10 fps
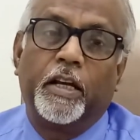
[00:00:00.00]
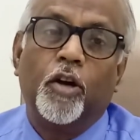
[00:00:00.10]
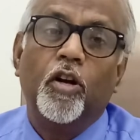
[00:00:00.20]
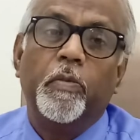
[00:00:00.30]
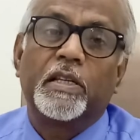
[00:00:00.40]

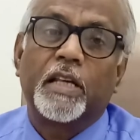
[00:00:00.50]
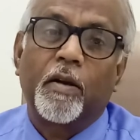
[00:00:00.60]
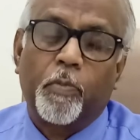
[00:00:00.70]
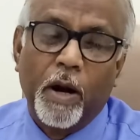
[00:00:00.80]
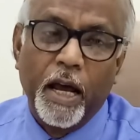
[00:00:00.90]
You will be
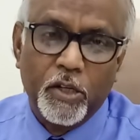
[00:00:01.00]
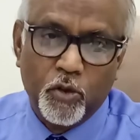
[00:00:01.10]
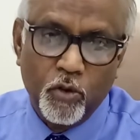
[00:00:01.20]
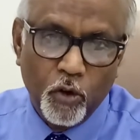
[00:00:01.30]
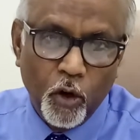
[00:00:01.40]
surprised
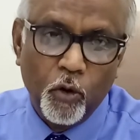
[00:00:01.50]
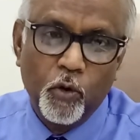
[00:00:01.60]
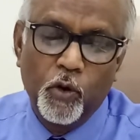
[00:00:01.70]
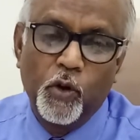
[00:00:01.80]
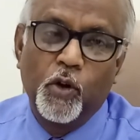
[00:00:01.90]
to
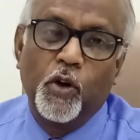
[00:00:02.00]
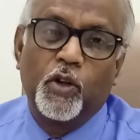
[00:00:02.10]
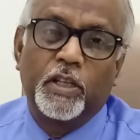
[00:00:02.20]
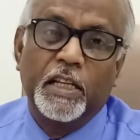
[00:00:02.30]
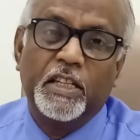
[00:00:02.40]
know
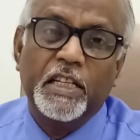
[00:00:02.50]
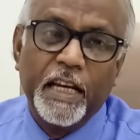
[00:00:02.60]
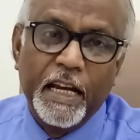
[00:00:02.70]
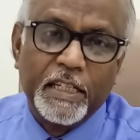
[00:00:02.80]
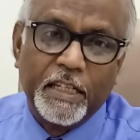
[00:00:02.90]
the
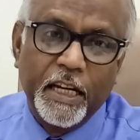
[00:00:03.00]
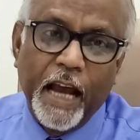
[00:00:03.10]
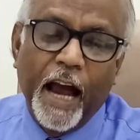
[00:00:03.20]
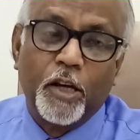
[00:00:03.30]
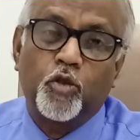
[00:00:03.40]

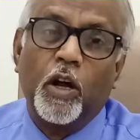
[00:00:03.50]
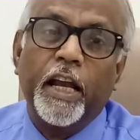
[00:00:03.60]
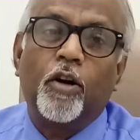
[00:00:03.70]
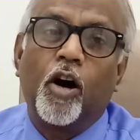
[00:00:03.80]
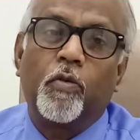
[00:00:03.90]
GST
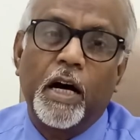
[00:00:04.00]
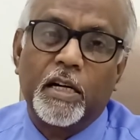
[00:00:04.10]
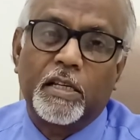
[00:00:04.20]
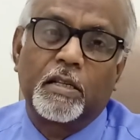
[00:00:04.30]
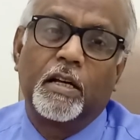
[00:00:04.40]
actually
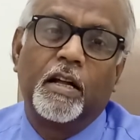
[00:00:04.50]
covers